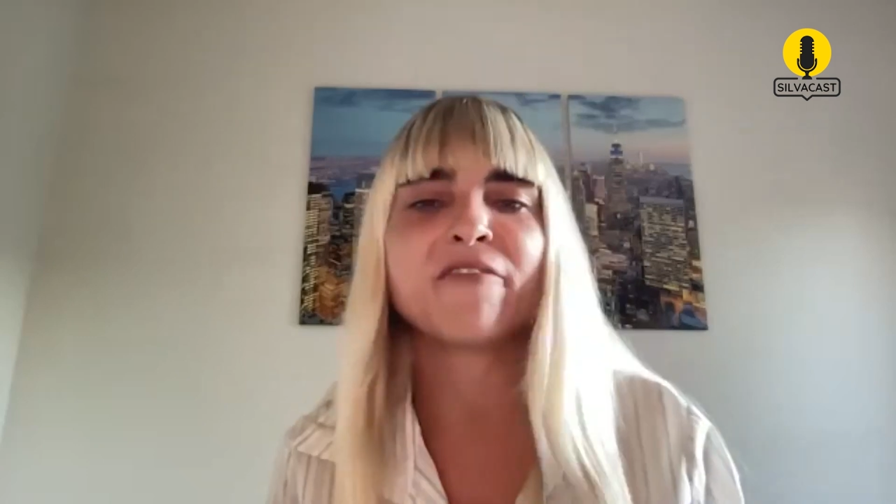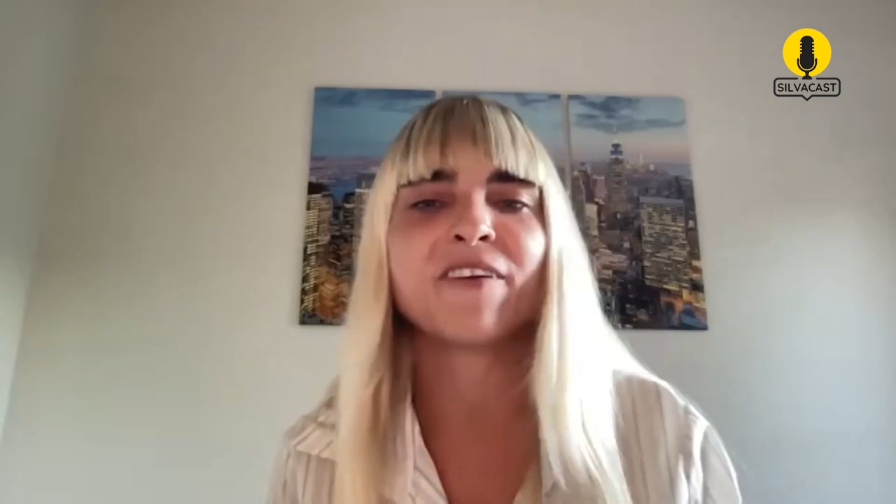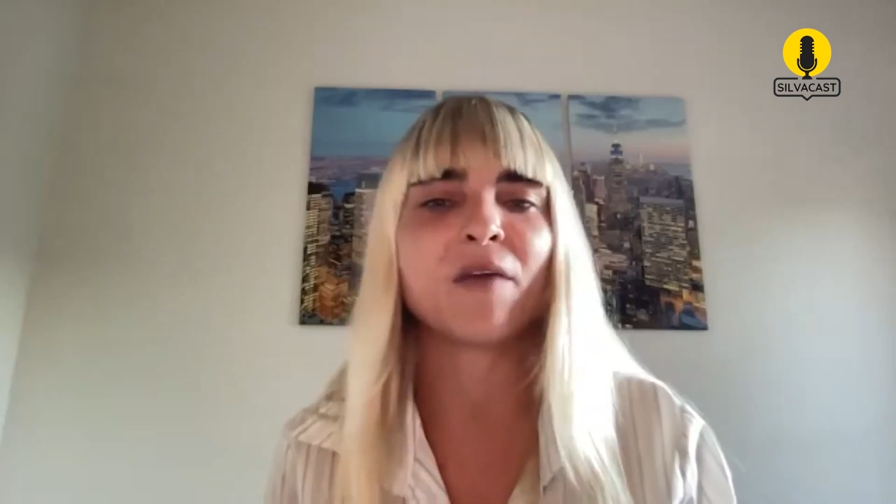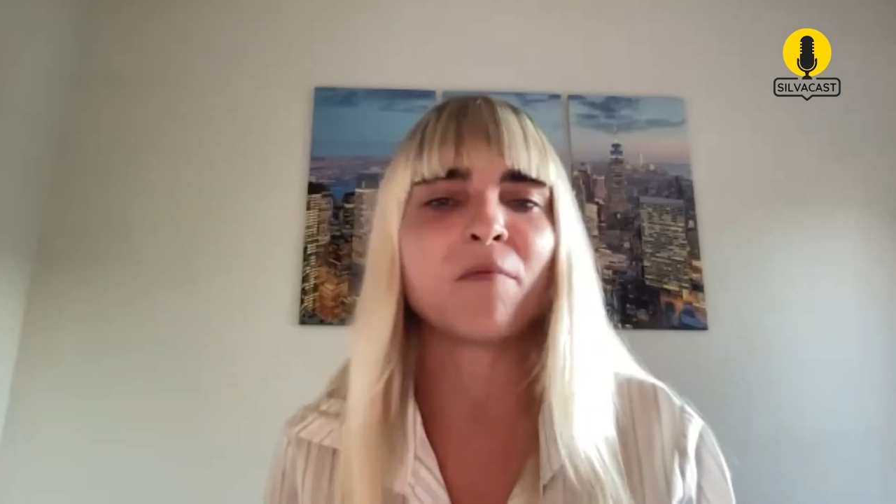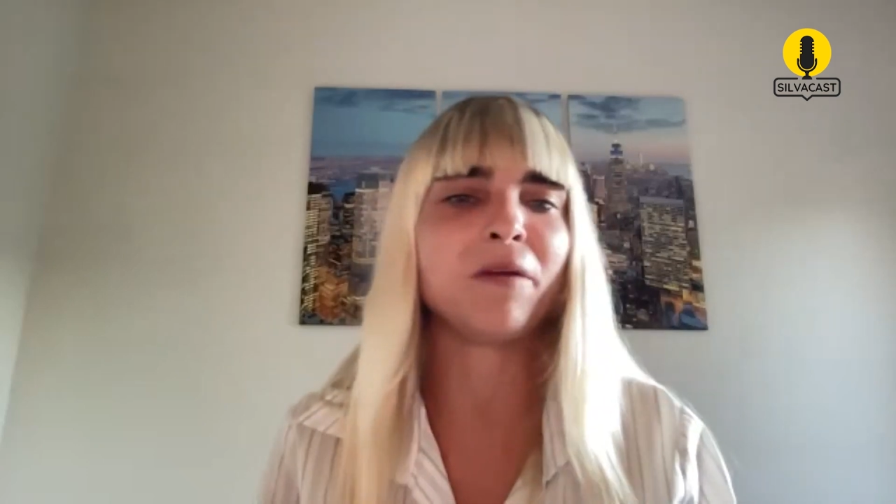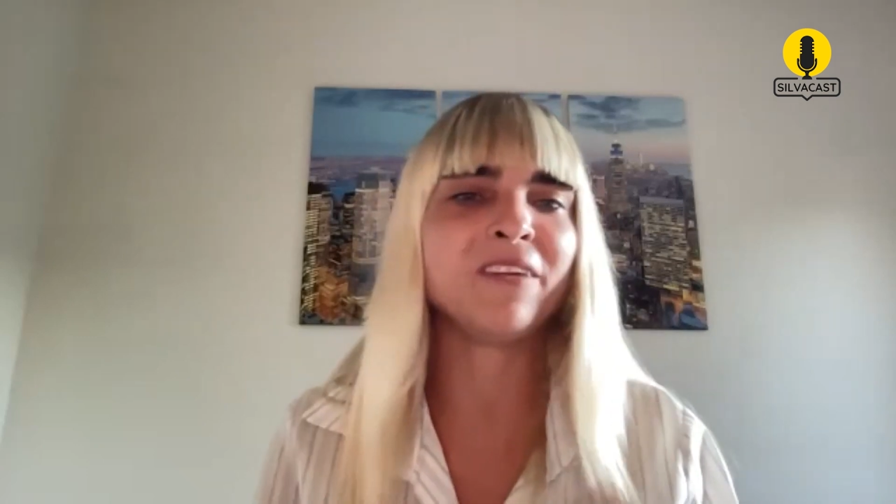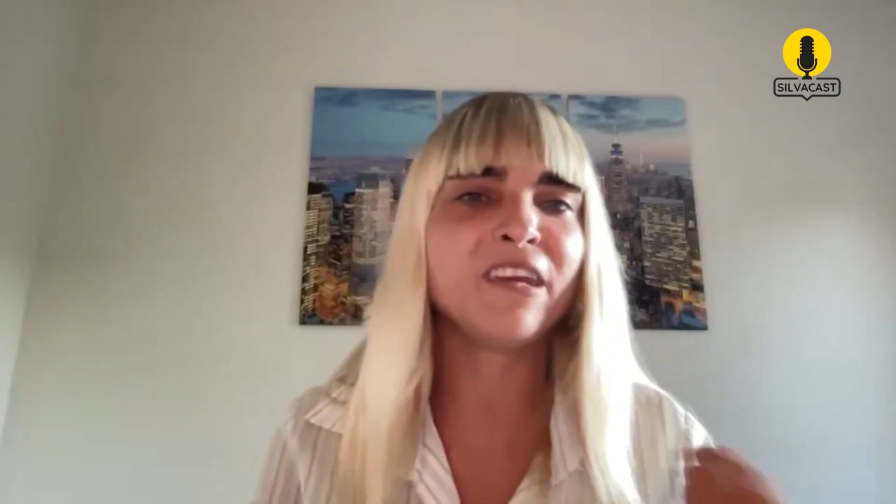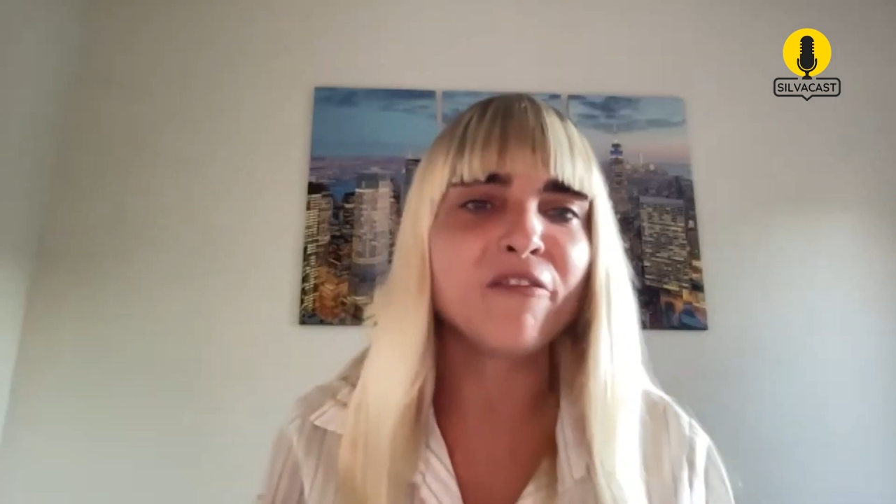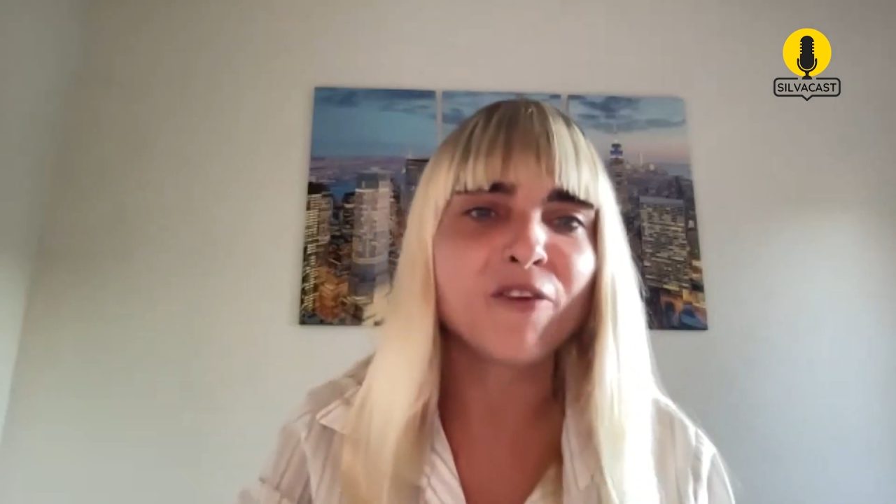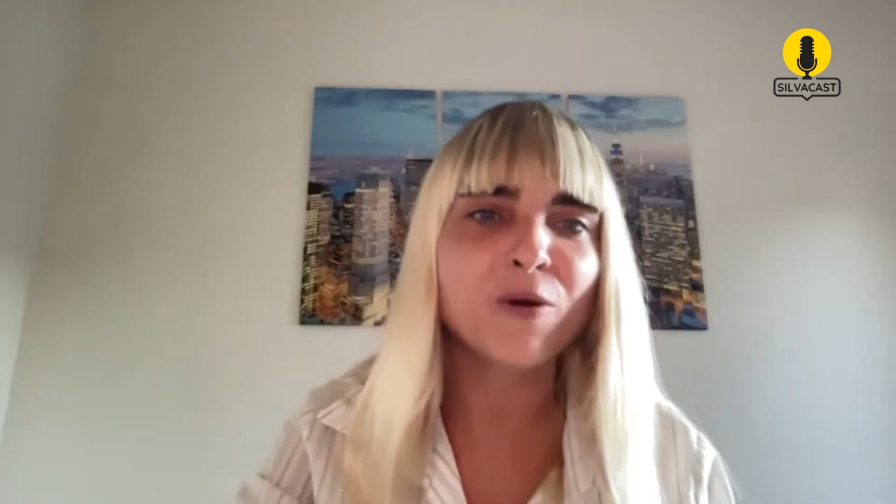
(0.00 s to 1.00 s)
can be
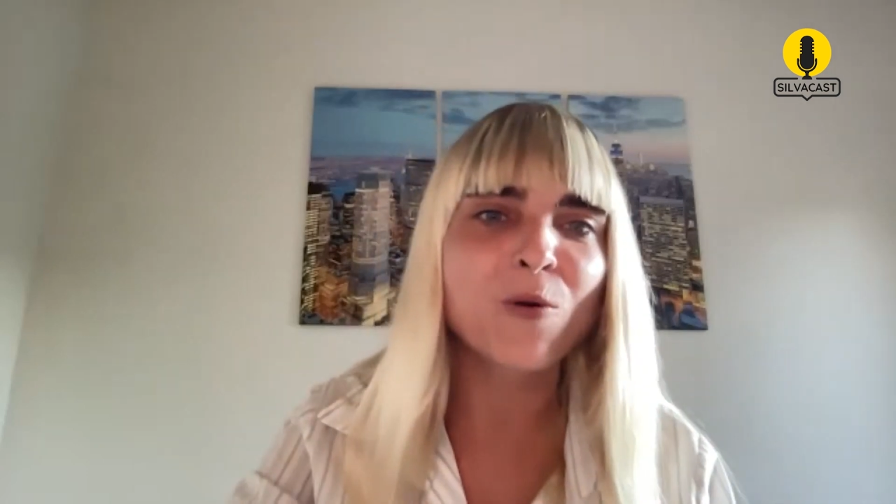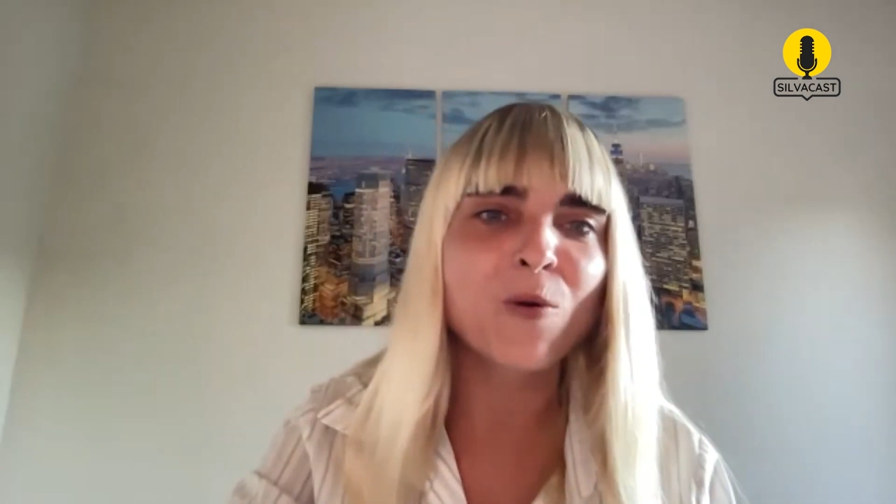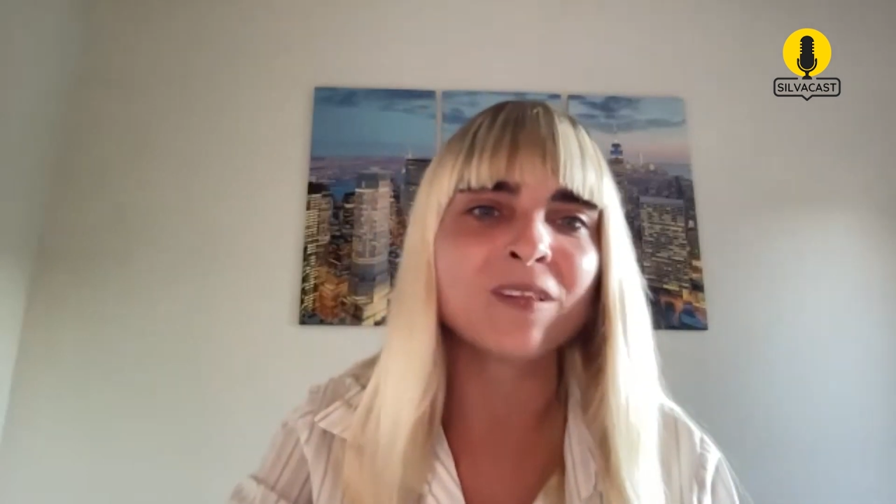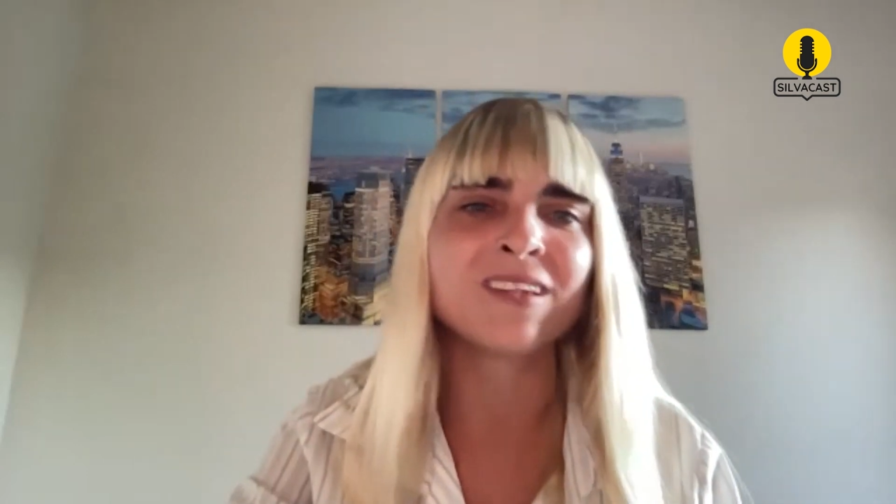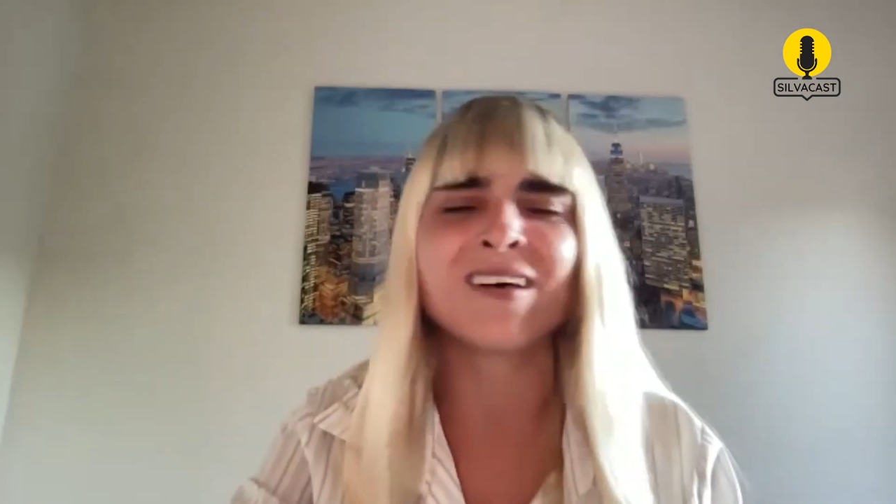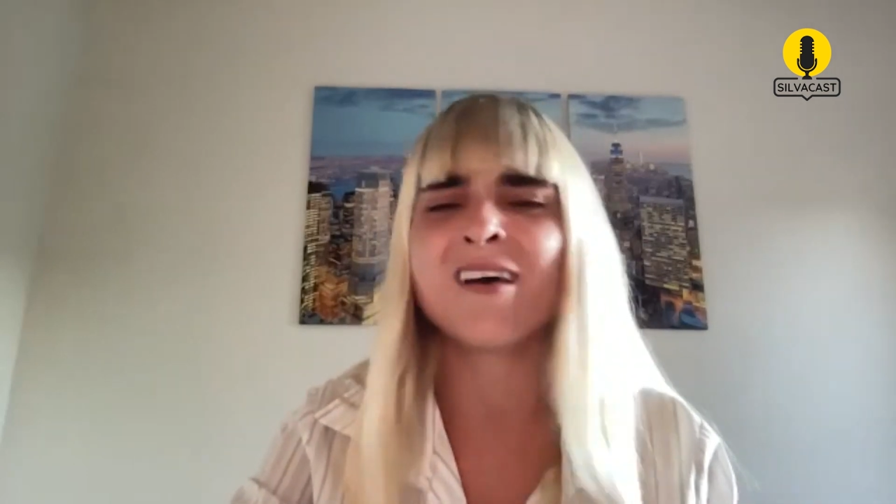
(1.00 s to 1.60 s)
difficult,